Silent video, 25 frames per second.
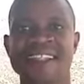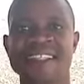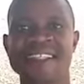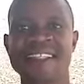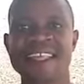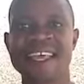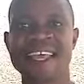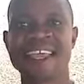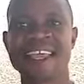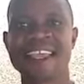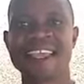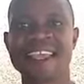
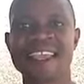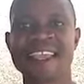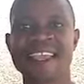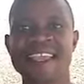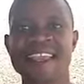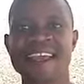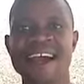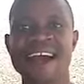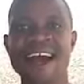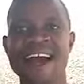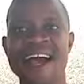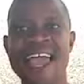
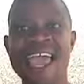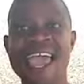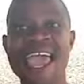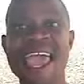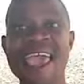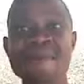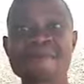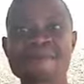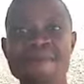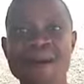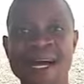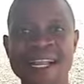They are
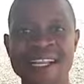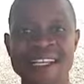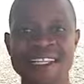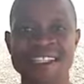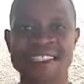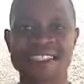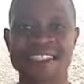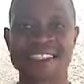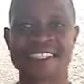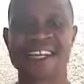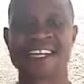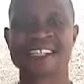
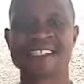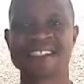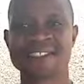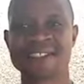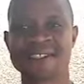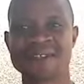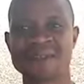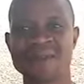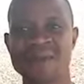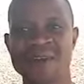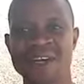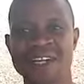herbalists. That's
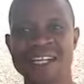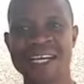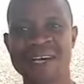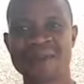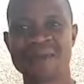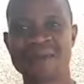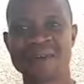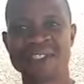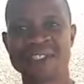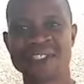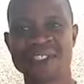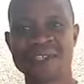the word I
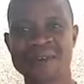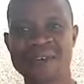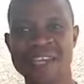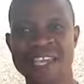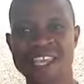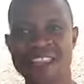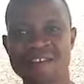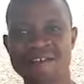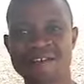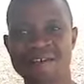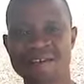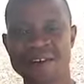was
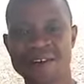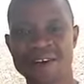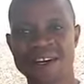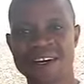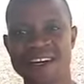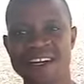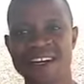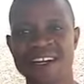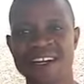looking for.